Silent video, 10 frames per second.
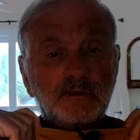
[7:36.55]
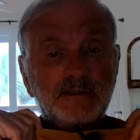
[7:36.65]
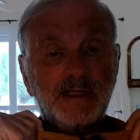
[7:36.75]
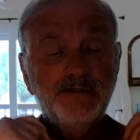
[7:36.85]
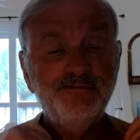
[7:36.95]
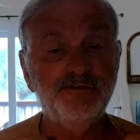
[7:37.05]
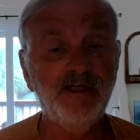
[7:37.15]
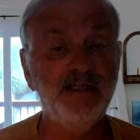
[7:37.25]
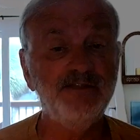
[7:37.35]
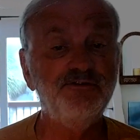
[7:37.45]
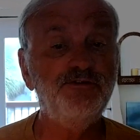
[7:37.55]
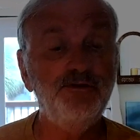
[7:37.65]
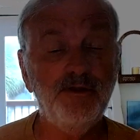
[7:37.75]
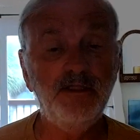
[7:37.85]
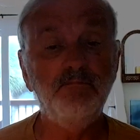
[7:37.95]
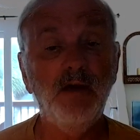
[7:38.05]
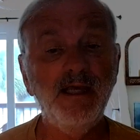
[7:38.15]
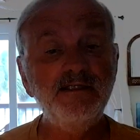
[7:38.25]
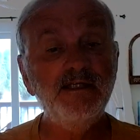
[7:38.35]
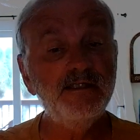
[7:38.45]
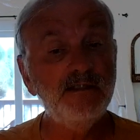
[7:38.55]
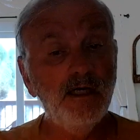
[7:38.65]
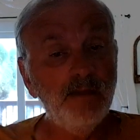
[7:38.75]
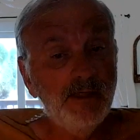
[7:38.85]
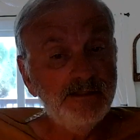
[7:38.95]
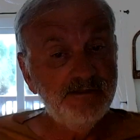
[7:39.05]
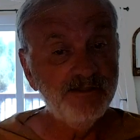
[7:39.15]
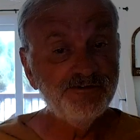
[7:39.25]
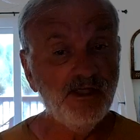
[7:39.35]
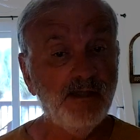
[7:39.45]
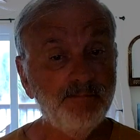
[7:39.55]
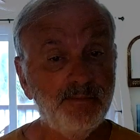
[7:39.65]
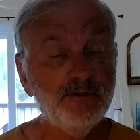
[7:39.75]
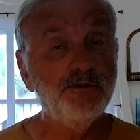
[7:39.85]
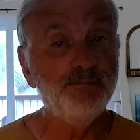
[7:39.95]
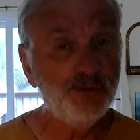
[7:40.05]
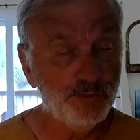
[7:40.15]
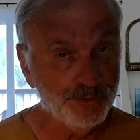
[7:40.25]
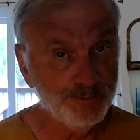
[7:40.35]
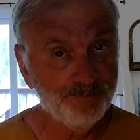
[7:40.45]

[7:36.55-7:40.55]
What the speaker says: that is attached to the mic in on my desktop computer,